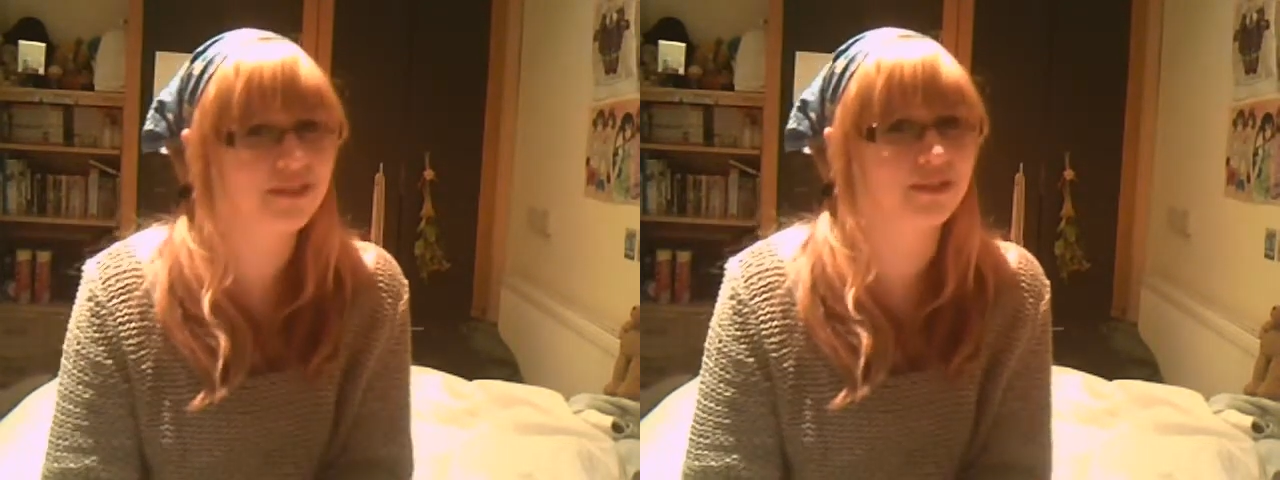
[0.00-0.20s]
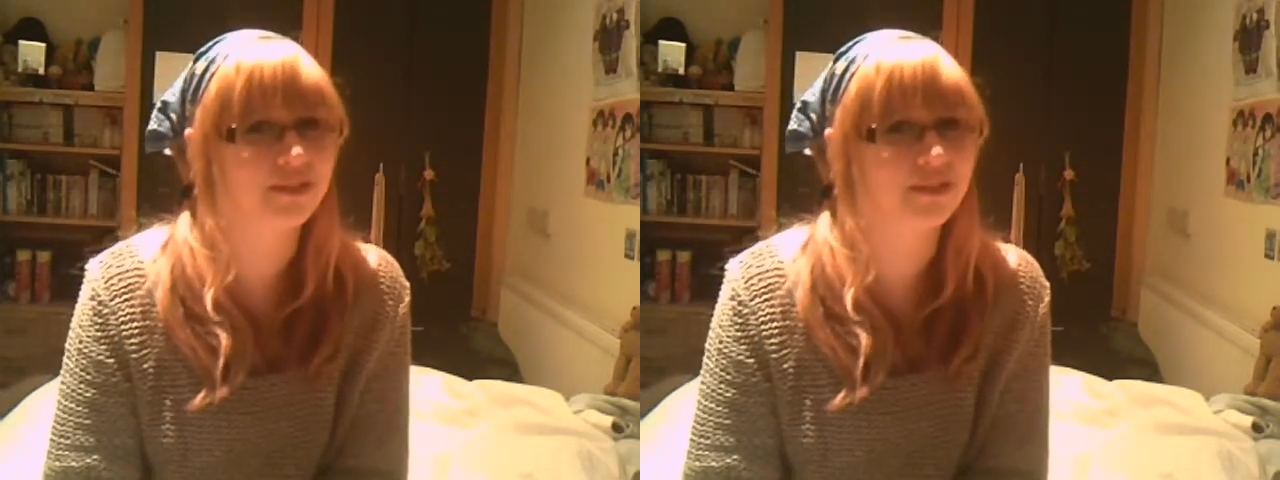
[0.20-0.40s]

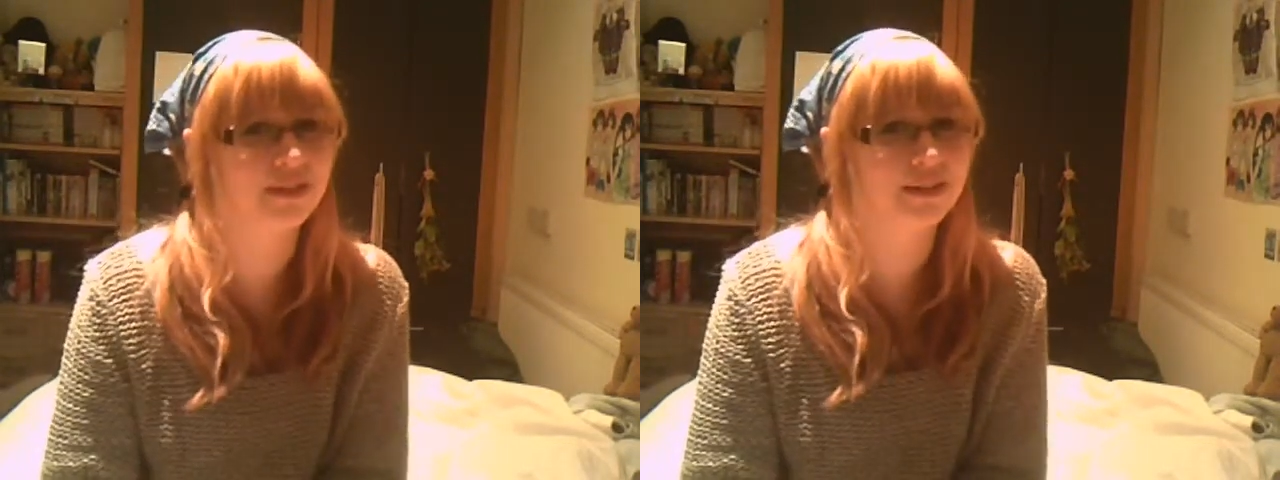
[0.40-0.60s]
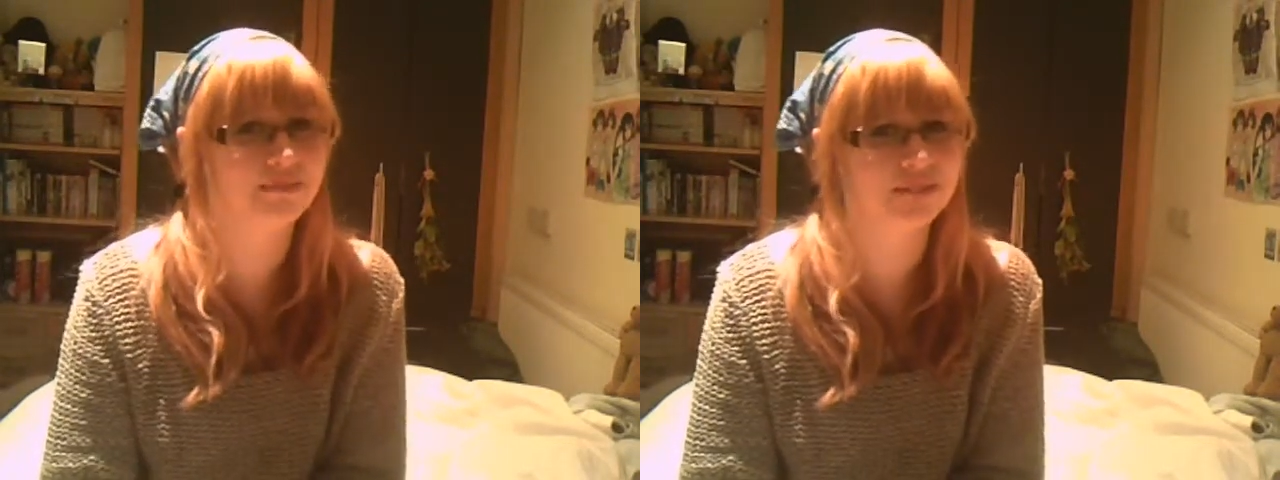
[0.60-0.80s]
new,
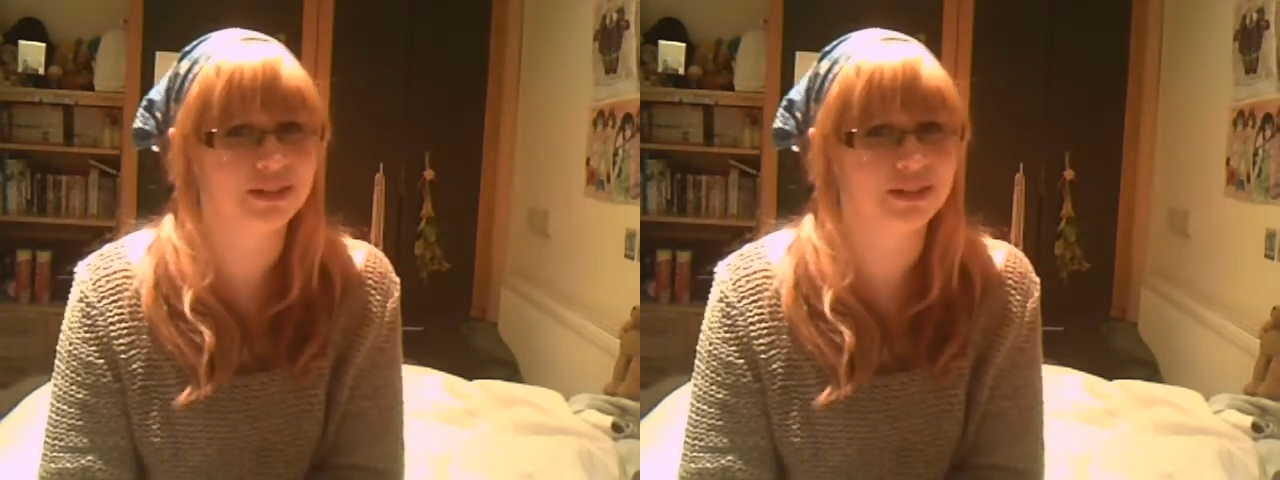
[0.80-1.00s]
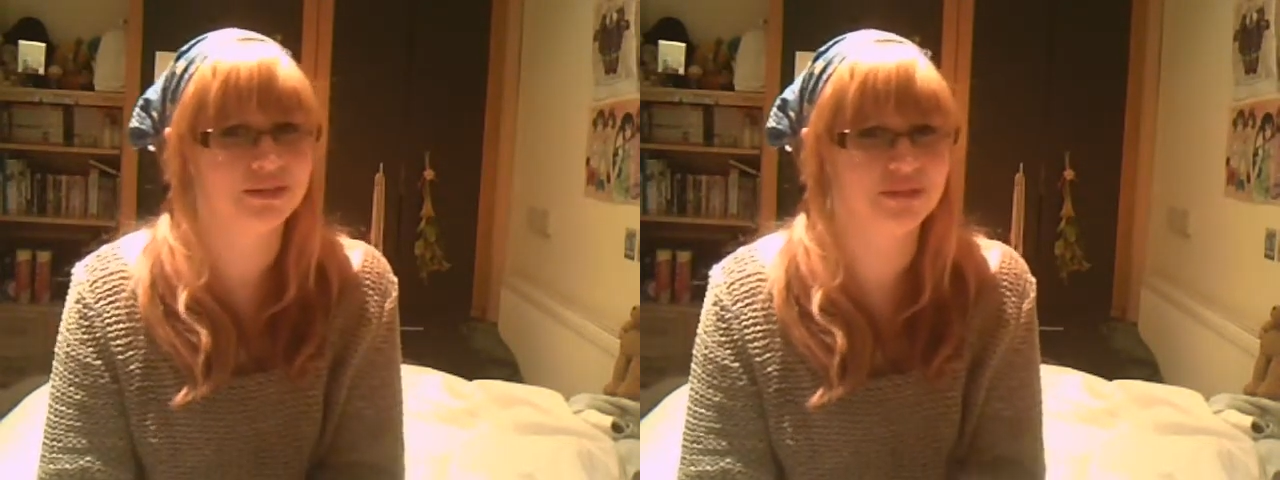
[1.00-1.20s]

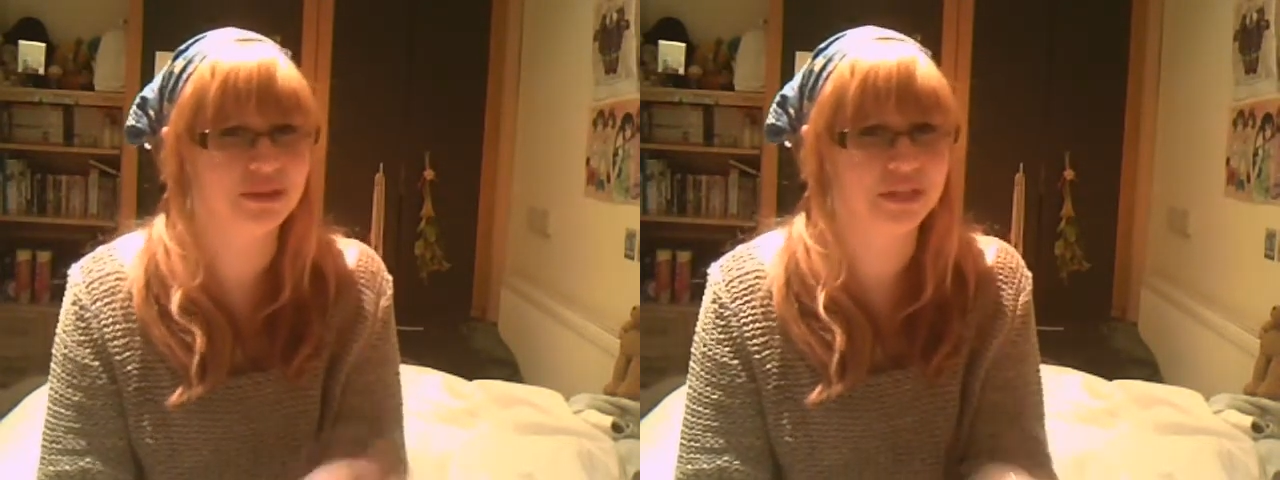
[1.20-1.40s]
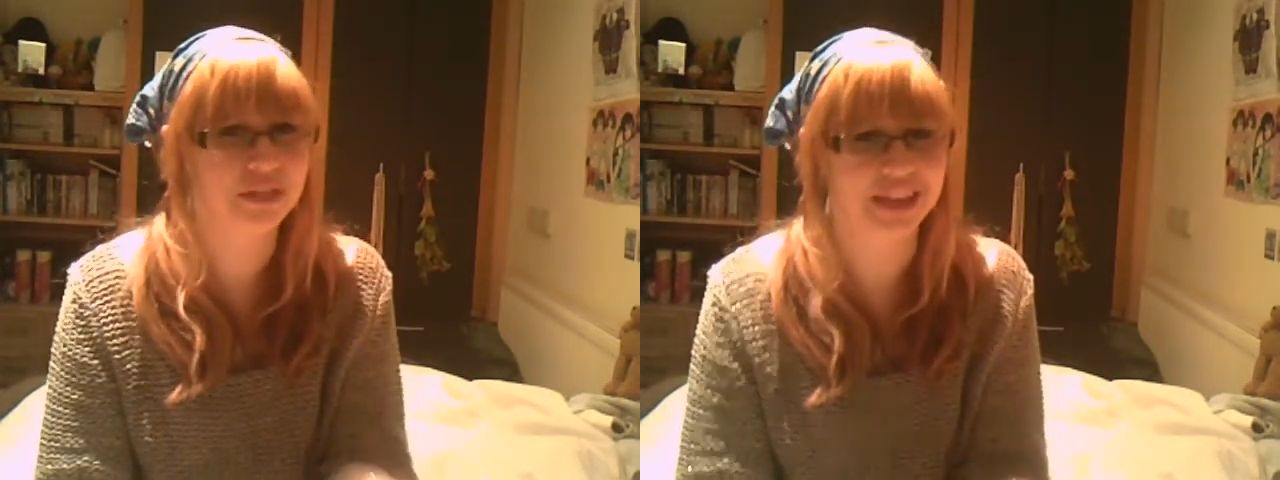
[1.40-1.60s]

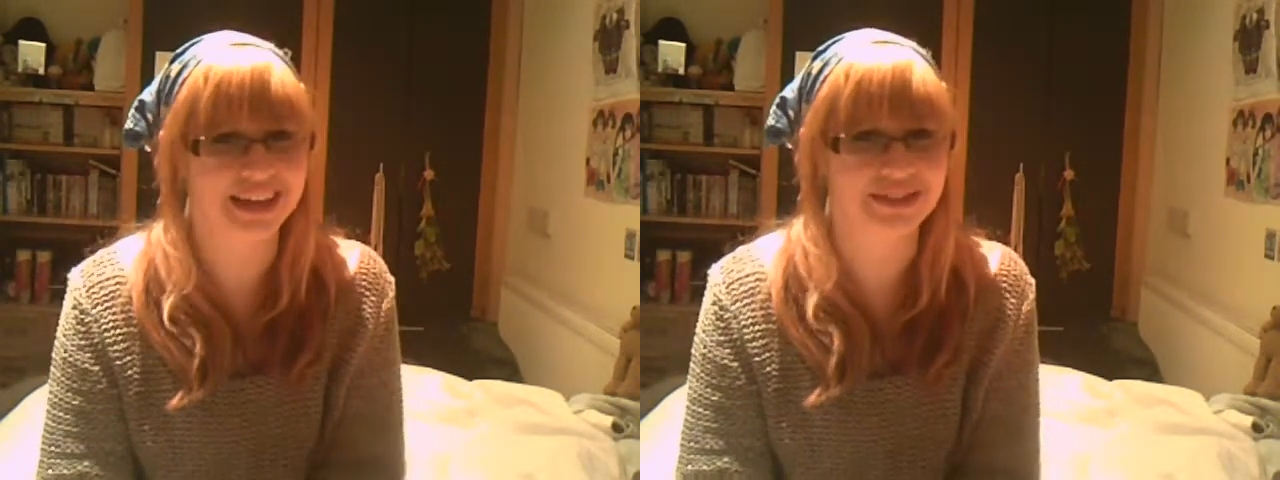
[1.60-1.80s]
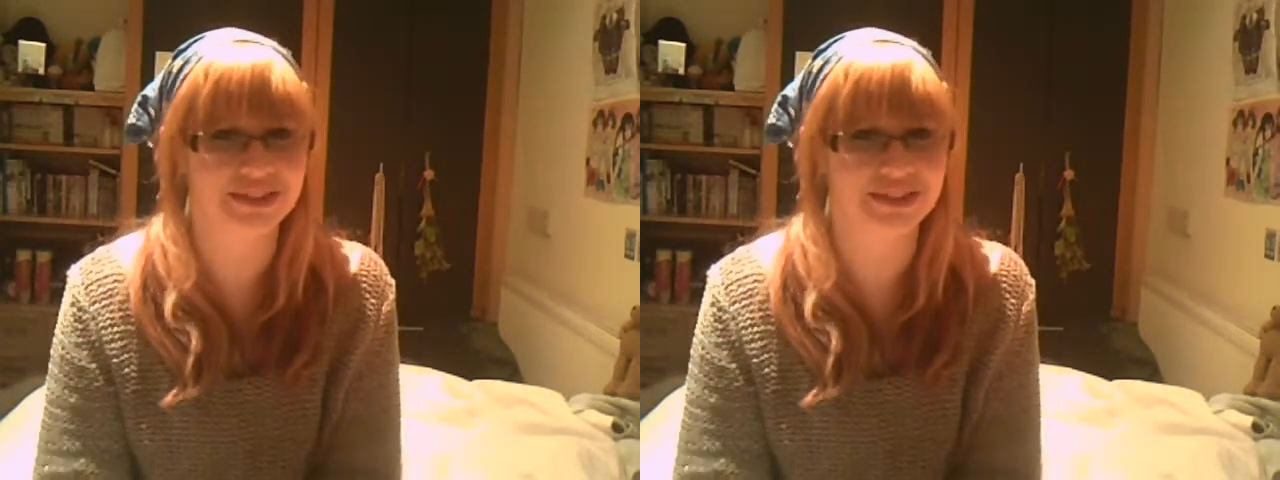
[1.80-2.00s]
new
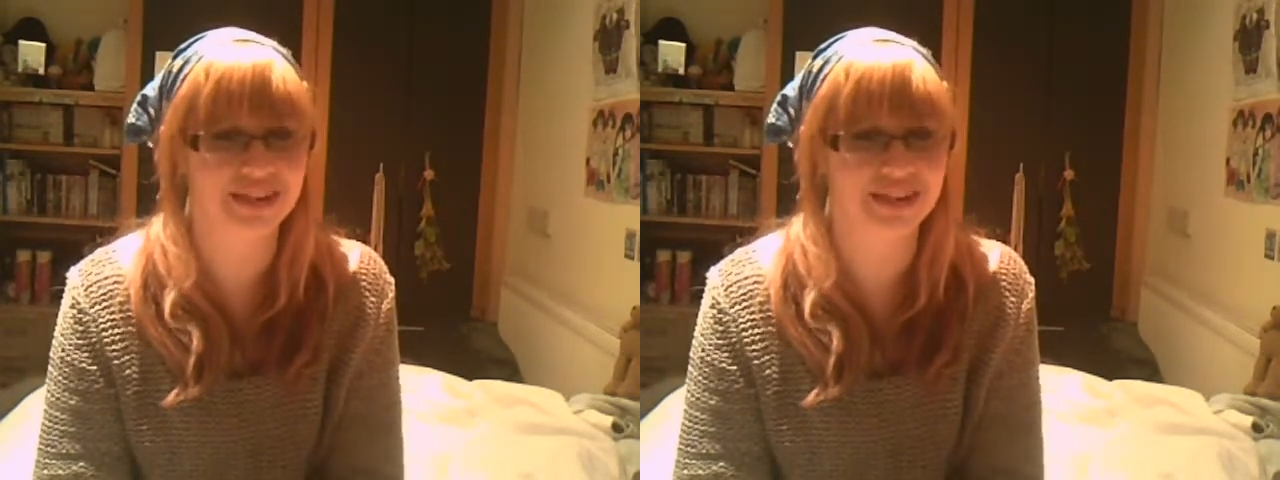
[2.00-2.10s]
things or